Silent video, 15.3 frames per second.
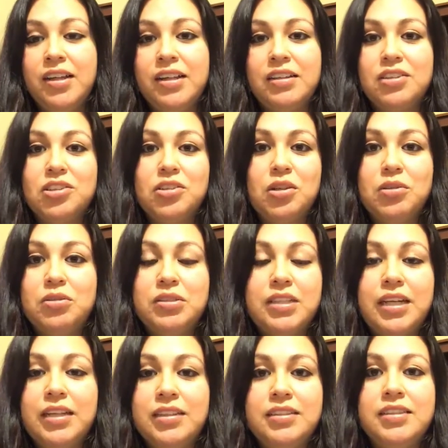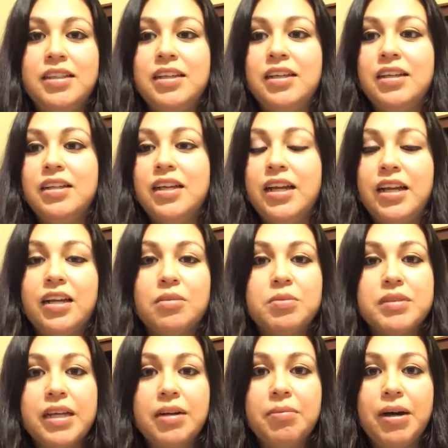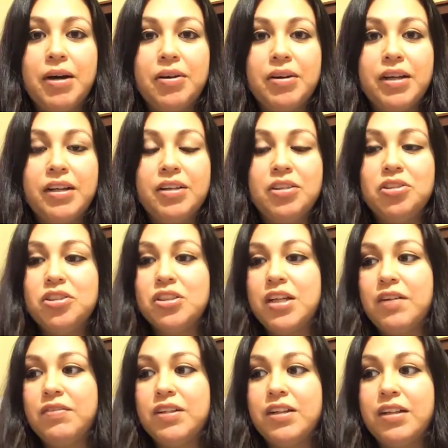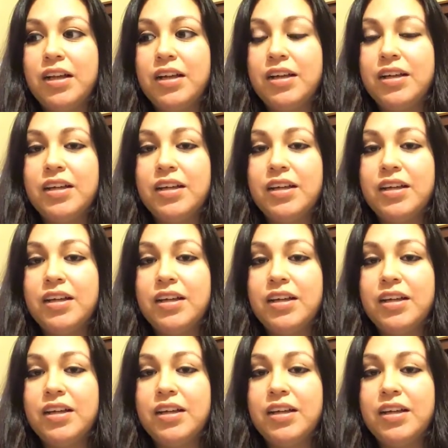There's no sense in getting upset about it. You just have to